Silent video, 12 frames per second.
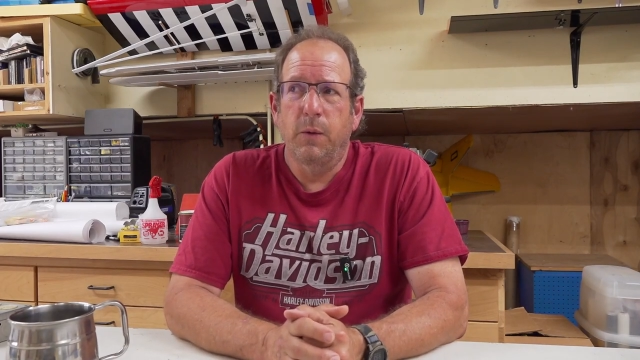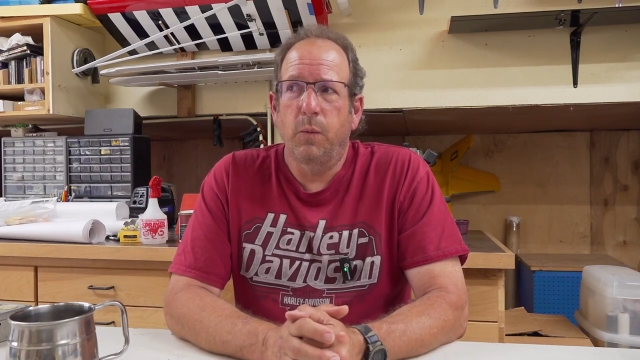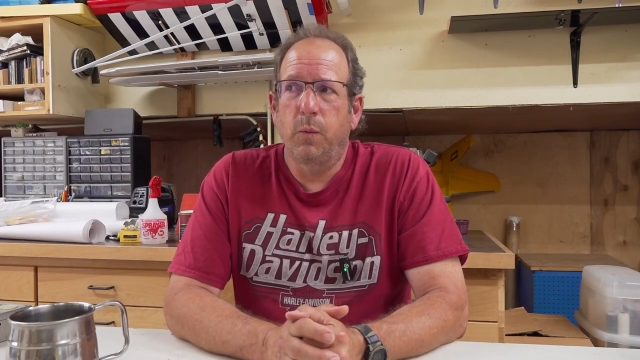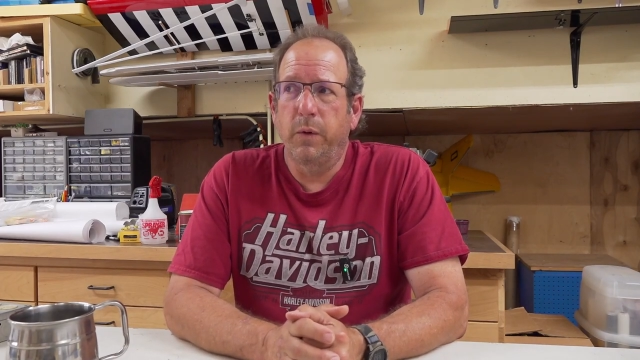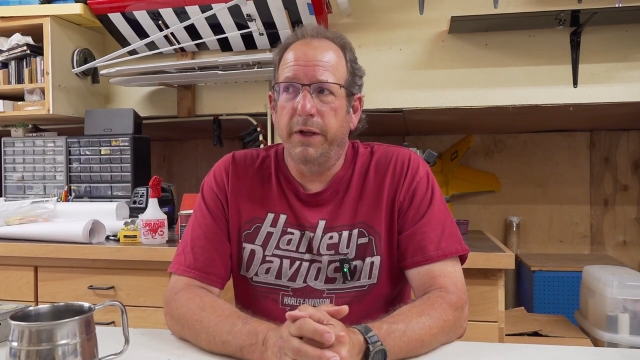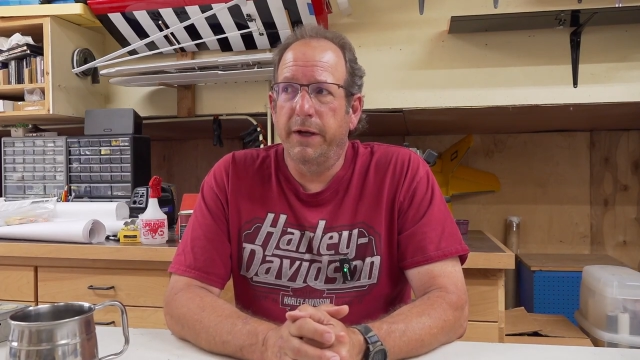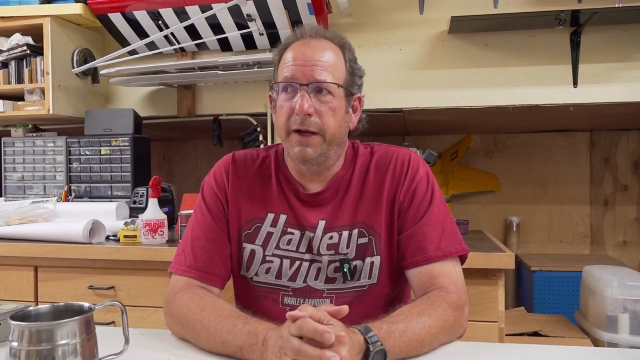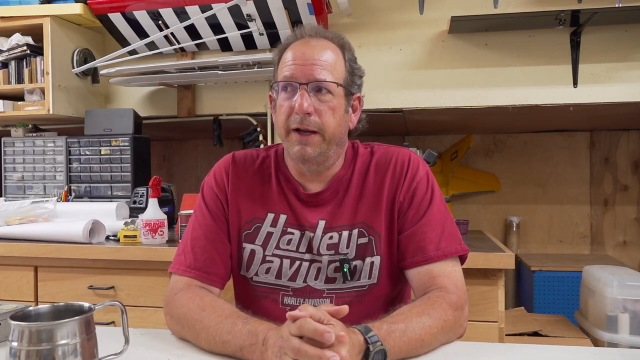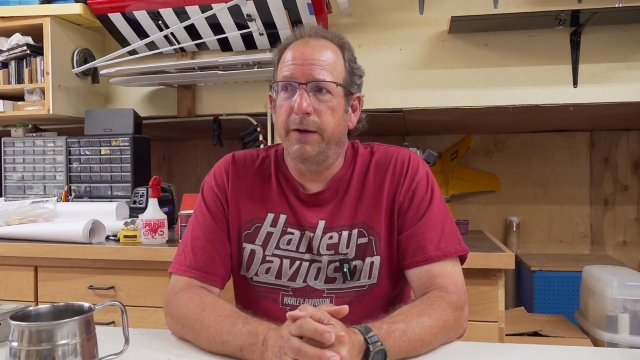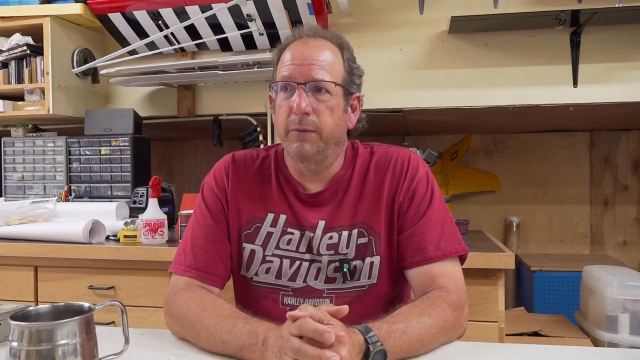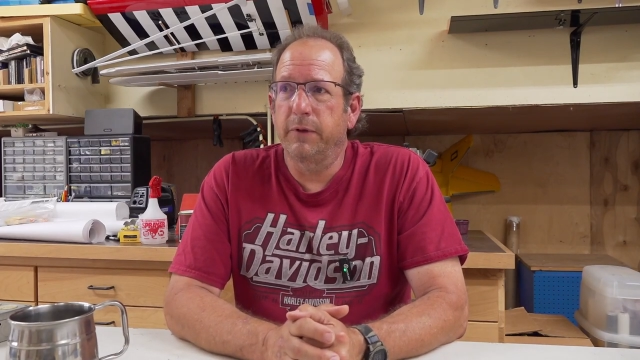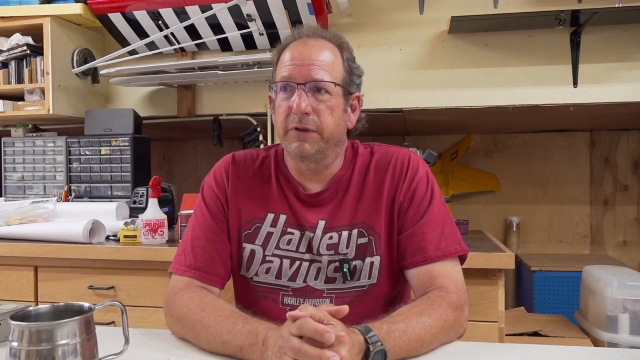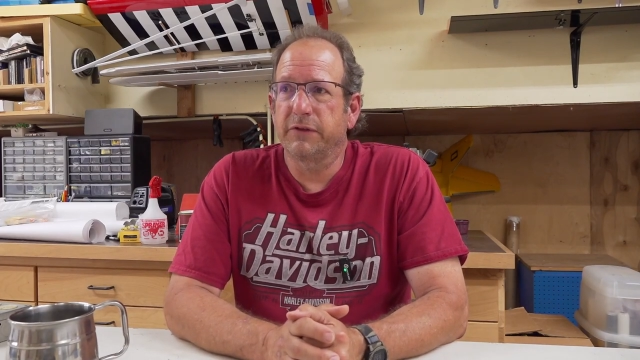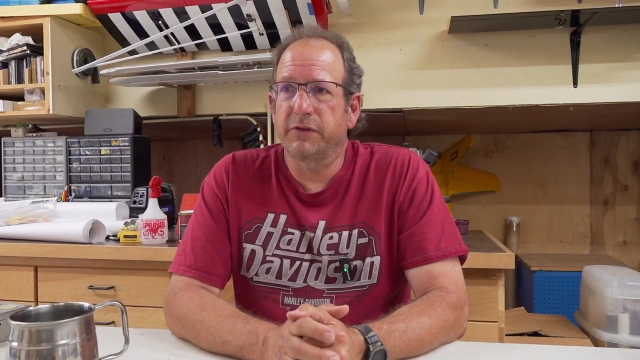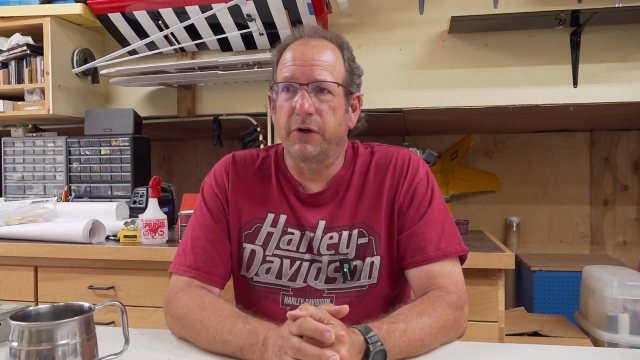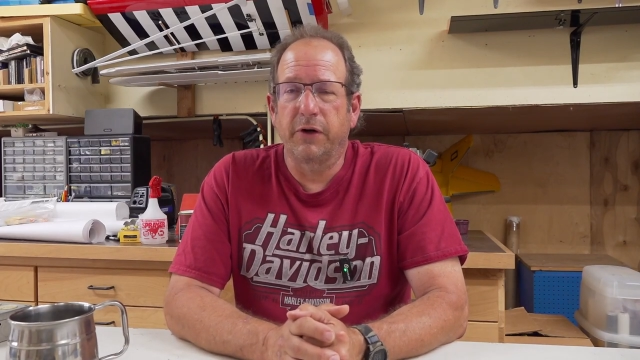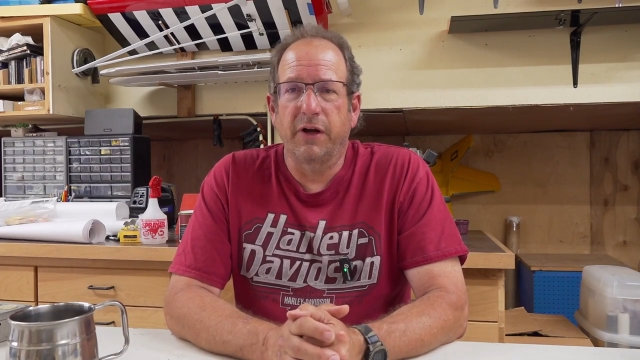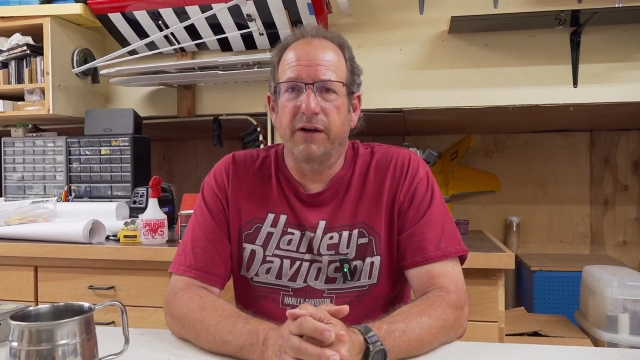When I was
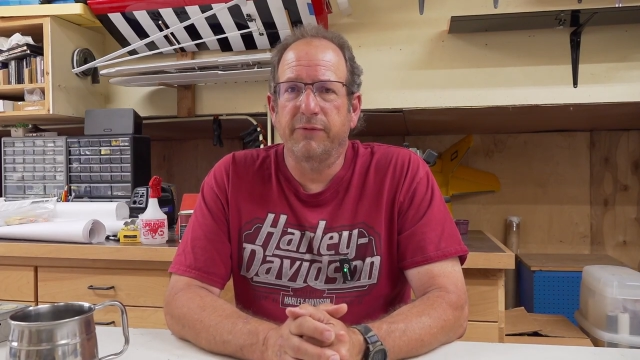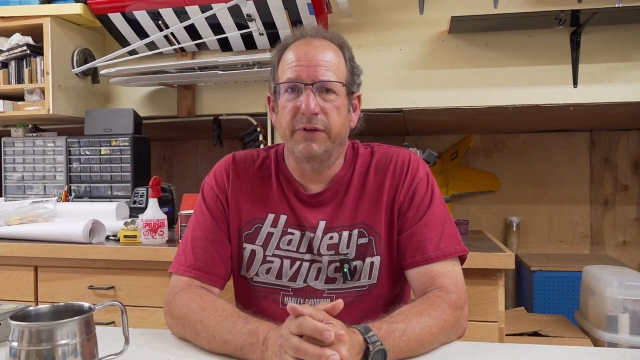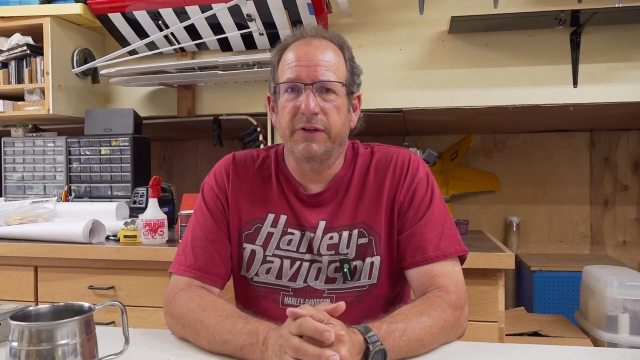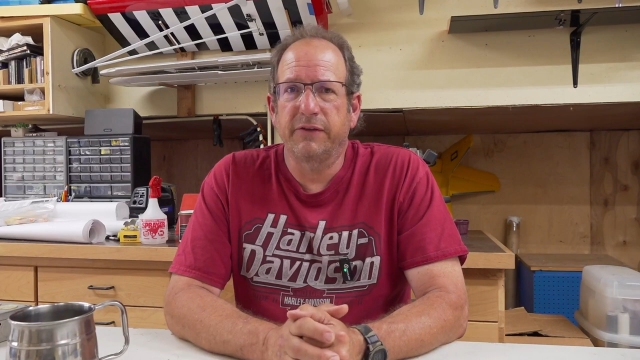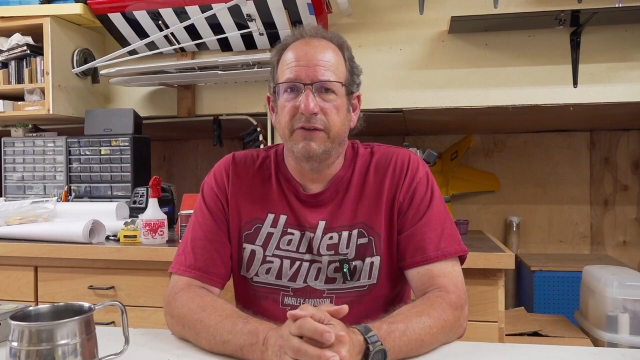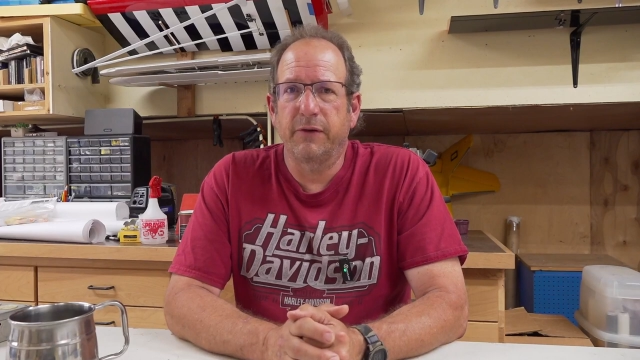starting off in this,